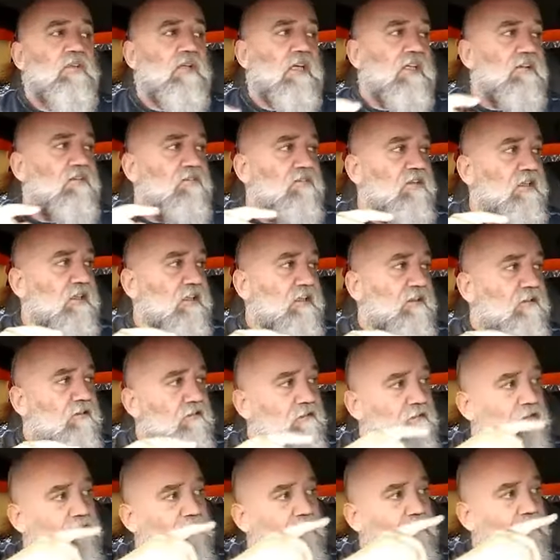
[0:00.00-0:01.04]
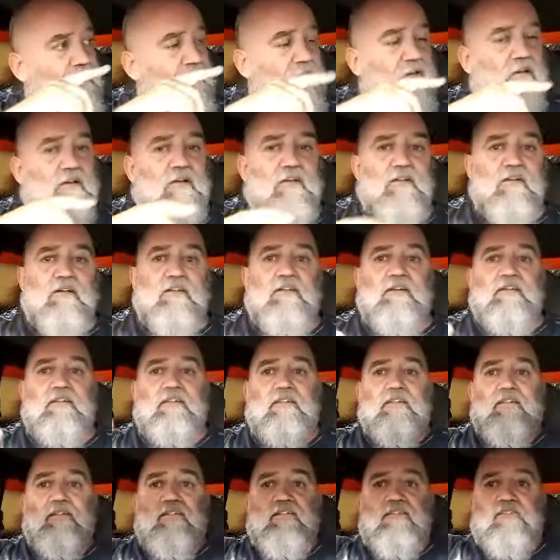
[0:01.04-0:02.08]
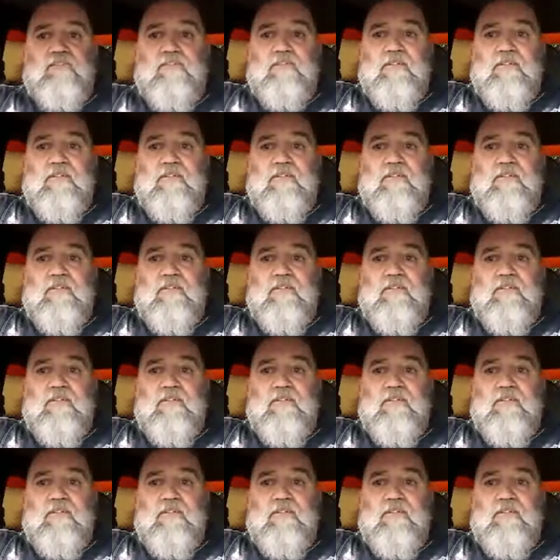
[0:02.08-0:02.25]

and I seen uh, a, a,